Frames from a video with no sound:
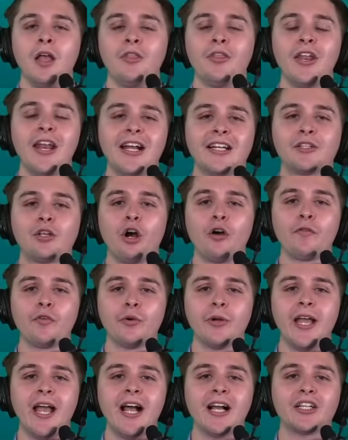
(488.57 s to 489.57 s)
The next
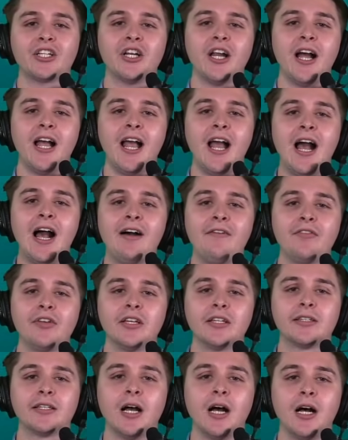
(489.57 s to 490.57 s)
overreaction I have
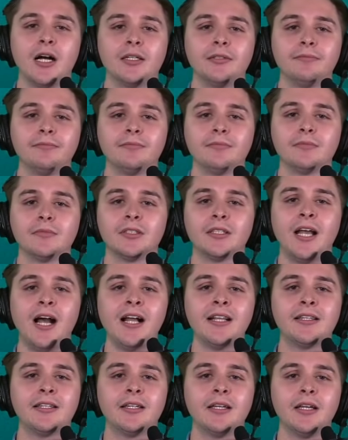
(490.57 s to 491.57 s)
is uh,
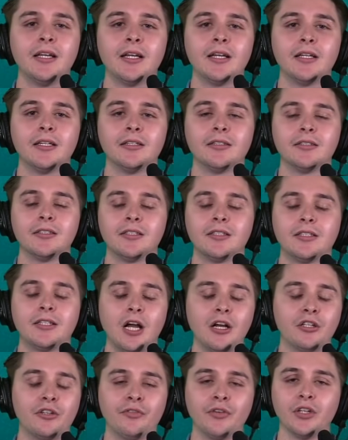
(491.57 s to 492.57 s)
Godsey and
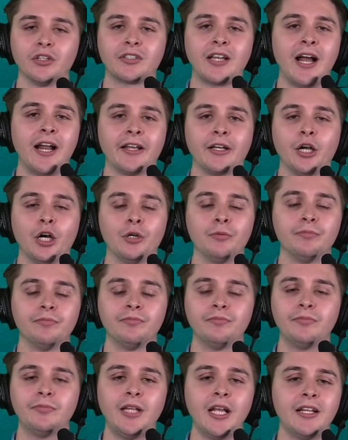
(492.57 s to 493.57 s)
Studesville's got to go
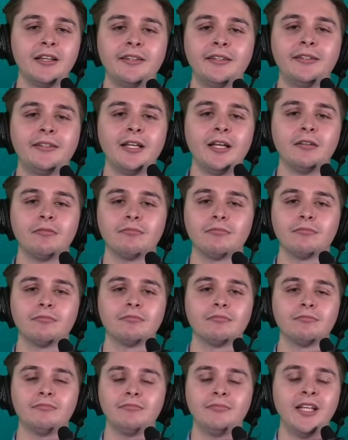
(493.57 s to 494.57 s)

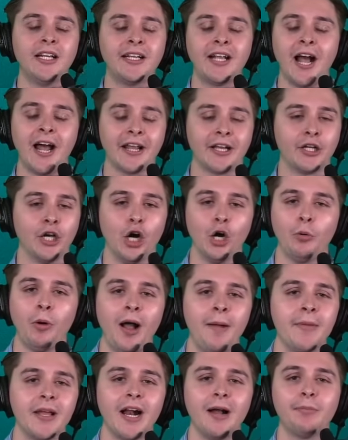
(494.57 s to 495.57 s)
they got to go.
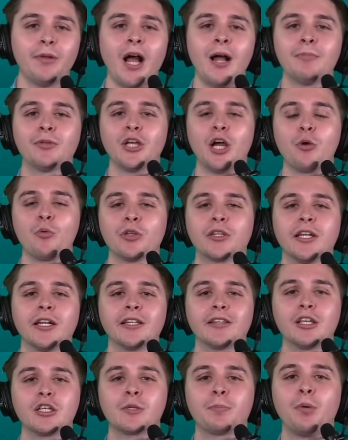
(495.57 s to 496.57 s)
I mean, I'm, I'm done with it
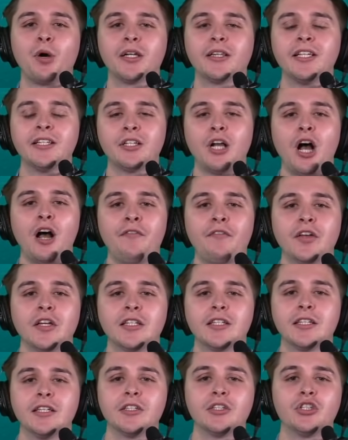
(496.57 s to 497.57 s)
at this point. This
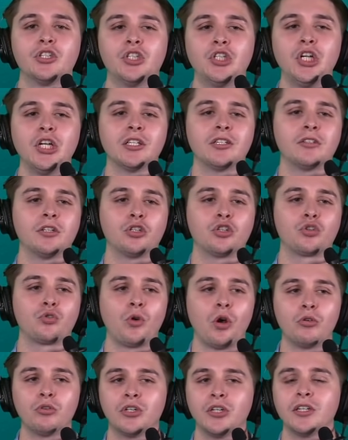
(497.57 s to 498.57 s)
offense is just
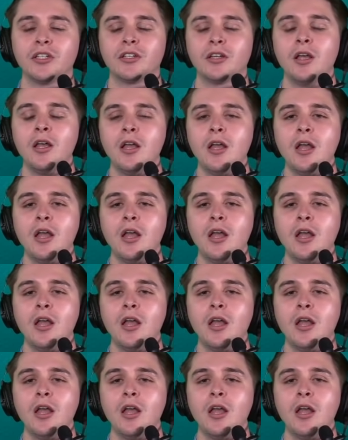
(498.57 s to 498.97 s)
atrocious.